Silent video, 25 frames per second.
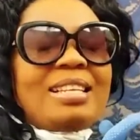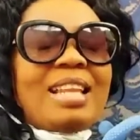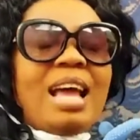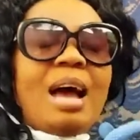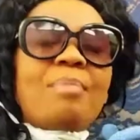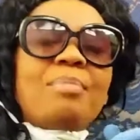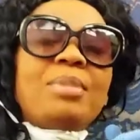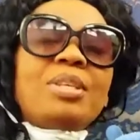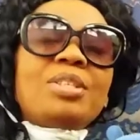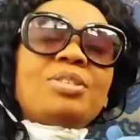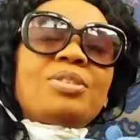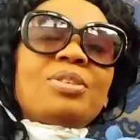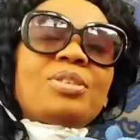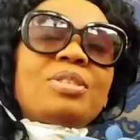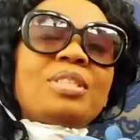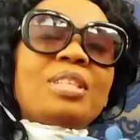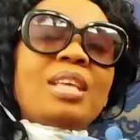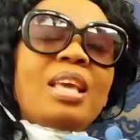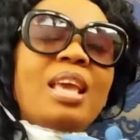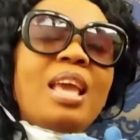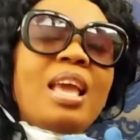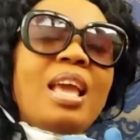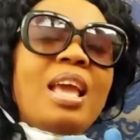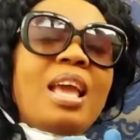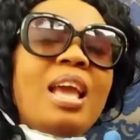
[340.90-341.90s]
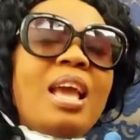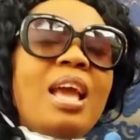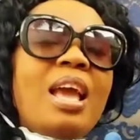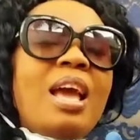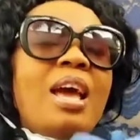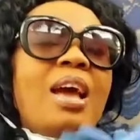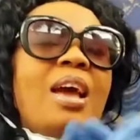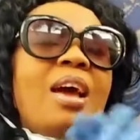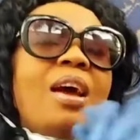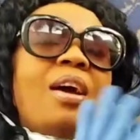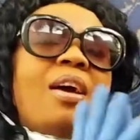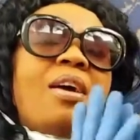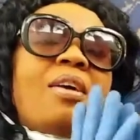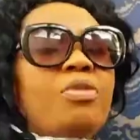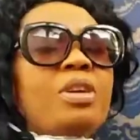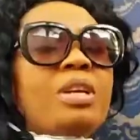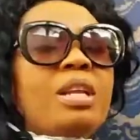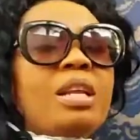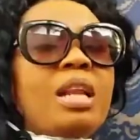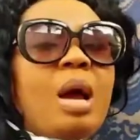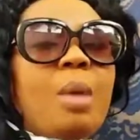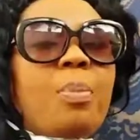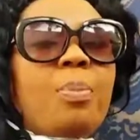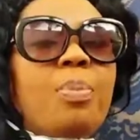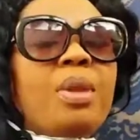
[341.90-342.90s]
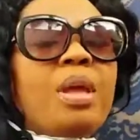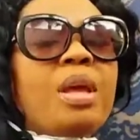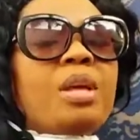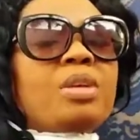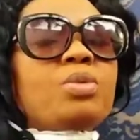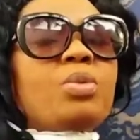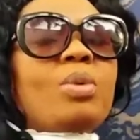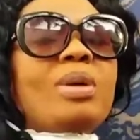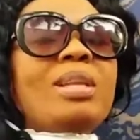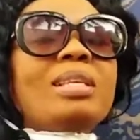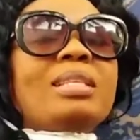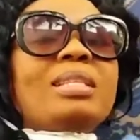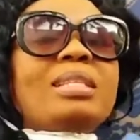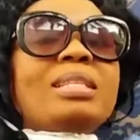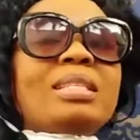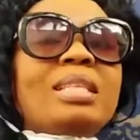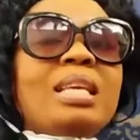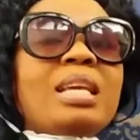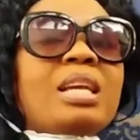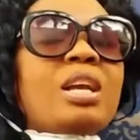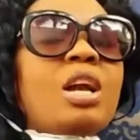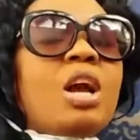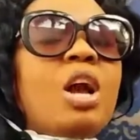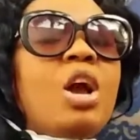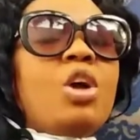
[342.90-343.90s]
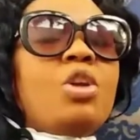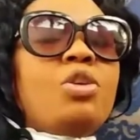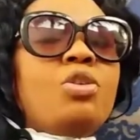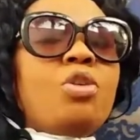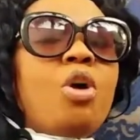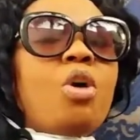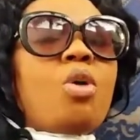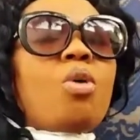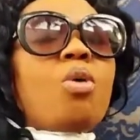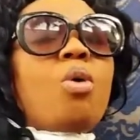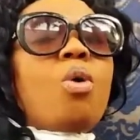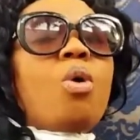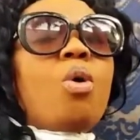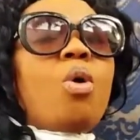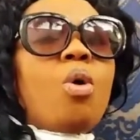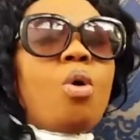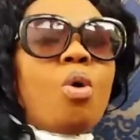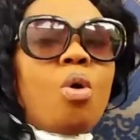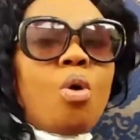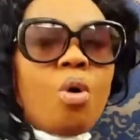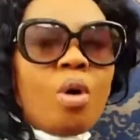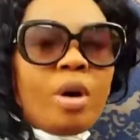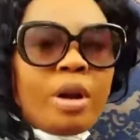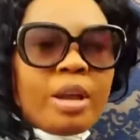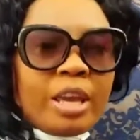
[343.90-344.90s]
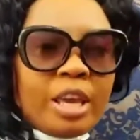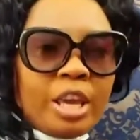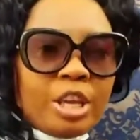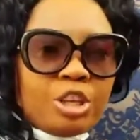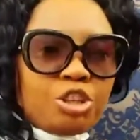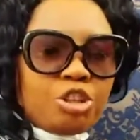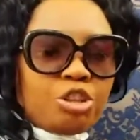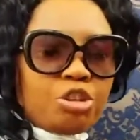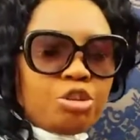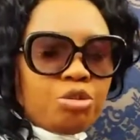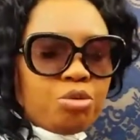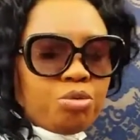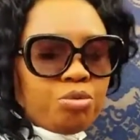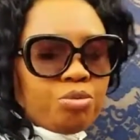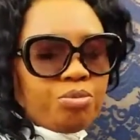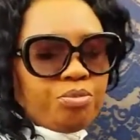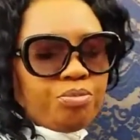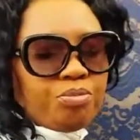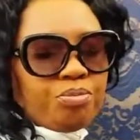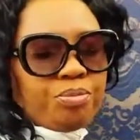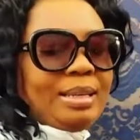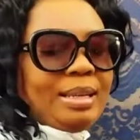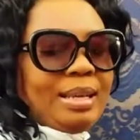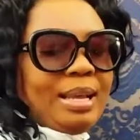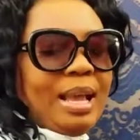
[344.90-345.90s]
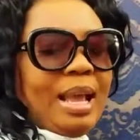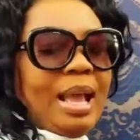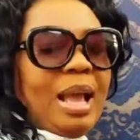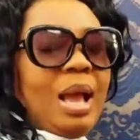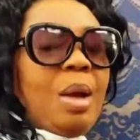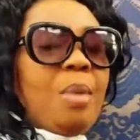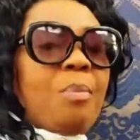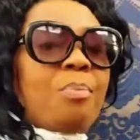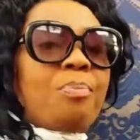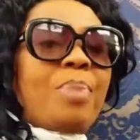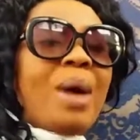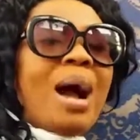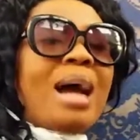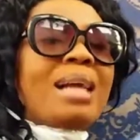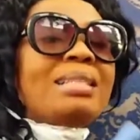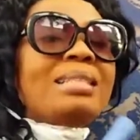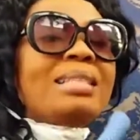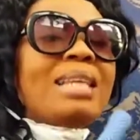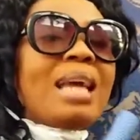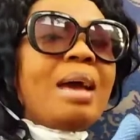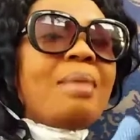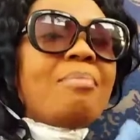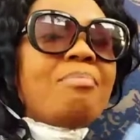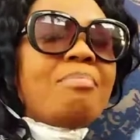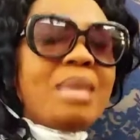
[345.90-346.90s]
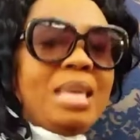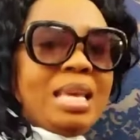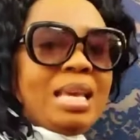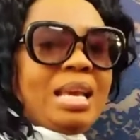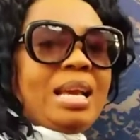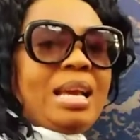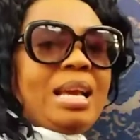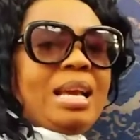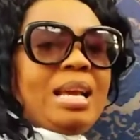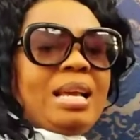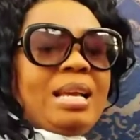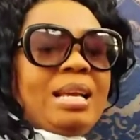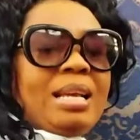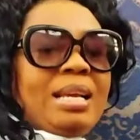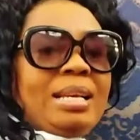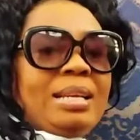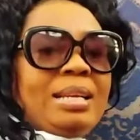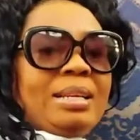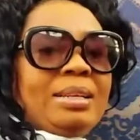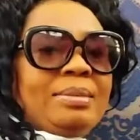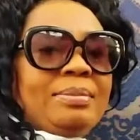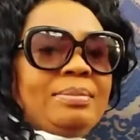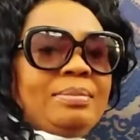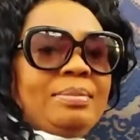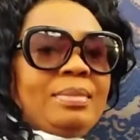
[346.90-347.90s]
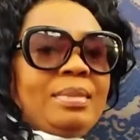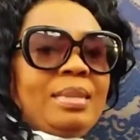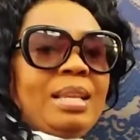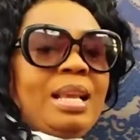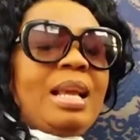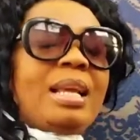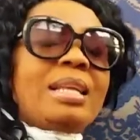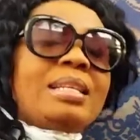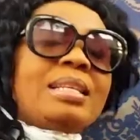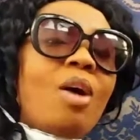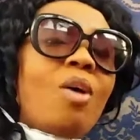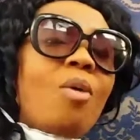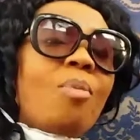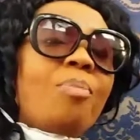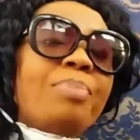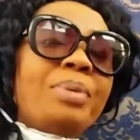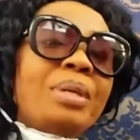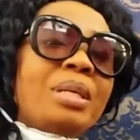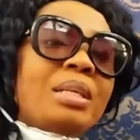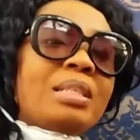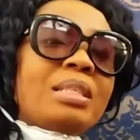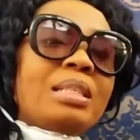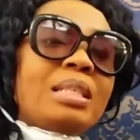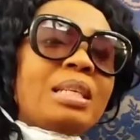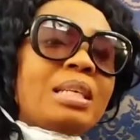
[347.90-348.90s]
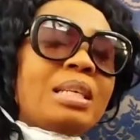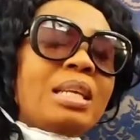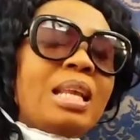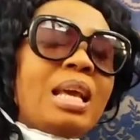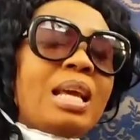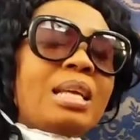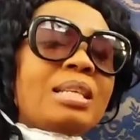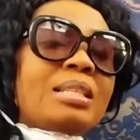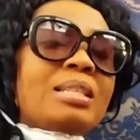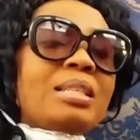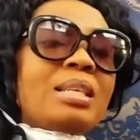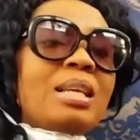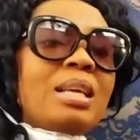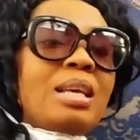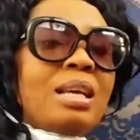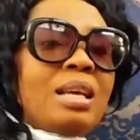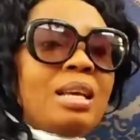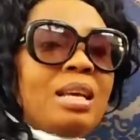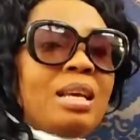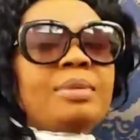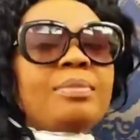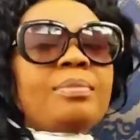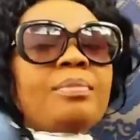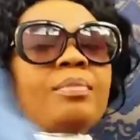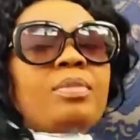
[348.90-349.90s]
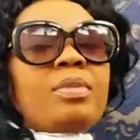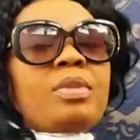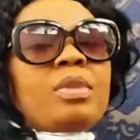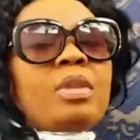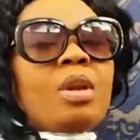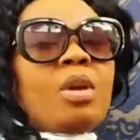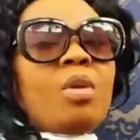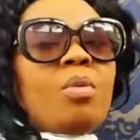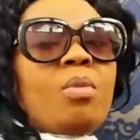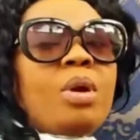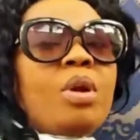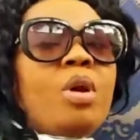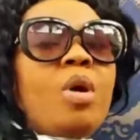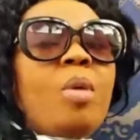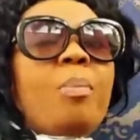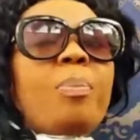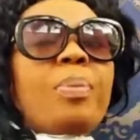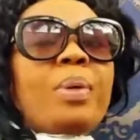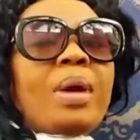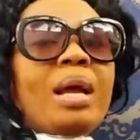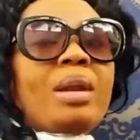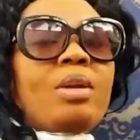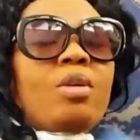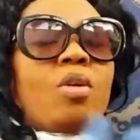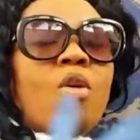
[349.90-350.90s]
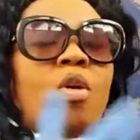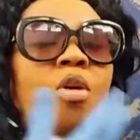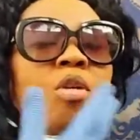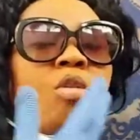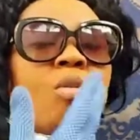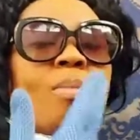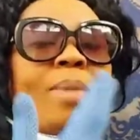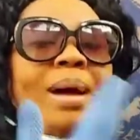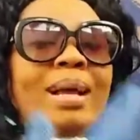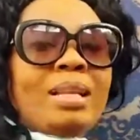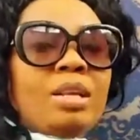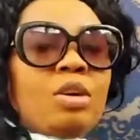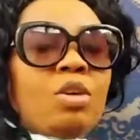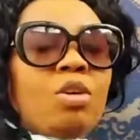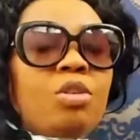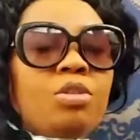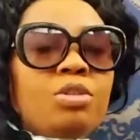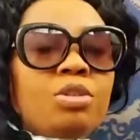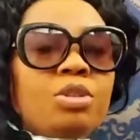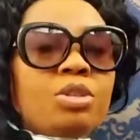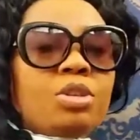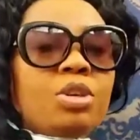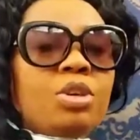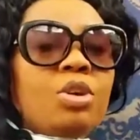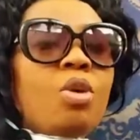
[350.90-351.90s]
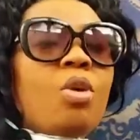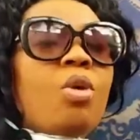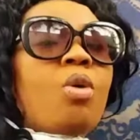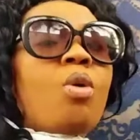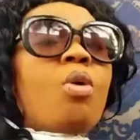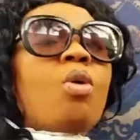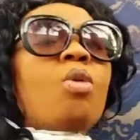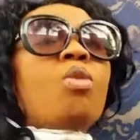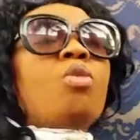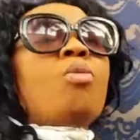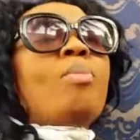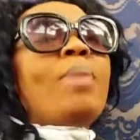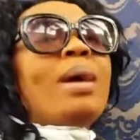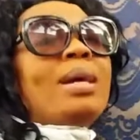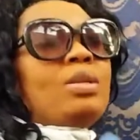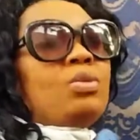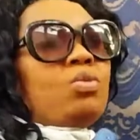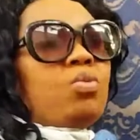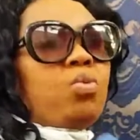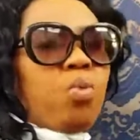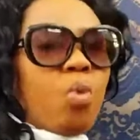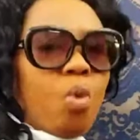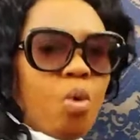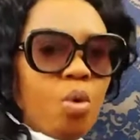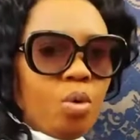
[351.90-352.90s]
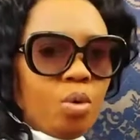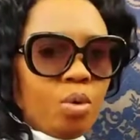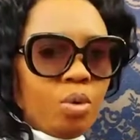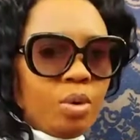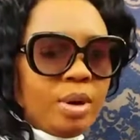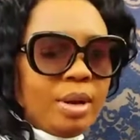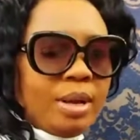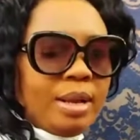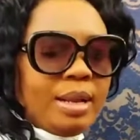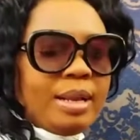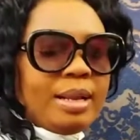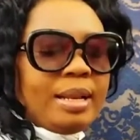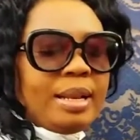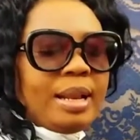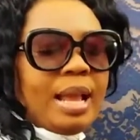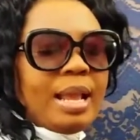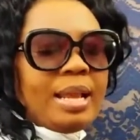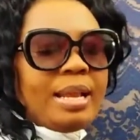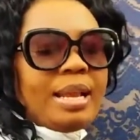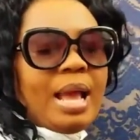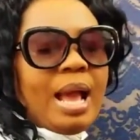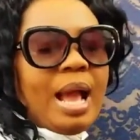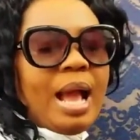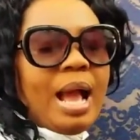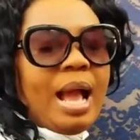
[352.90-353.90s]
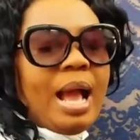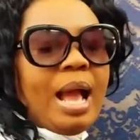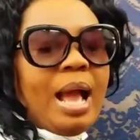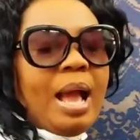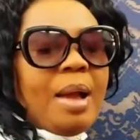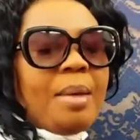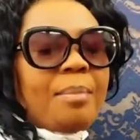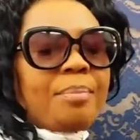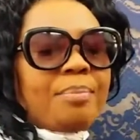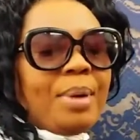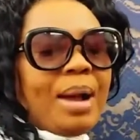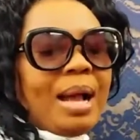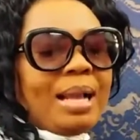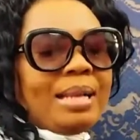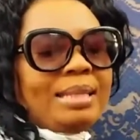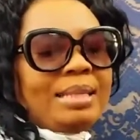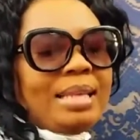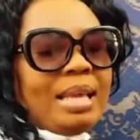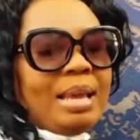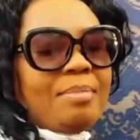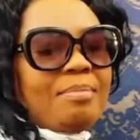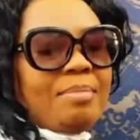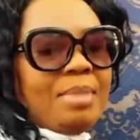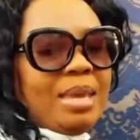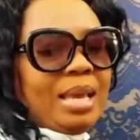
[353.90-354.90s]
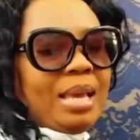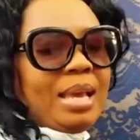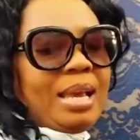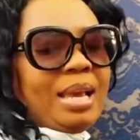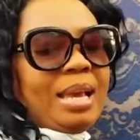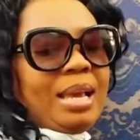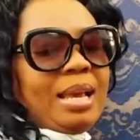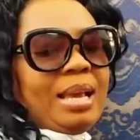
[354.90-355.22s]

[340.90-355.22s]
That means to say, put in a place where the sick no go catch you. Pandemic. Our big sickness, we don't spread all over the country or all over the world. Naina, pandemic.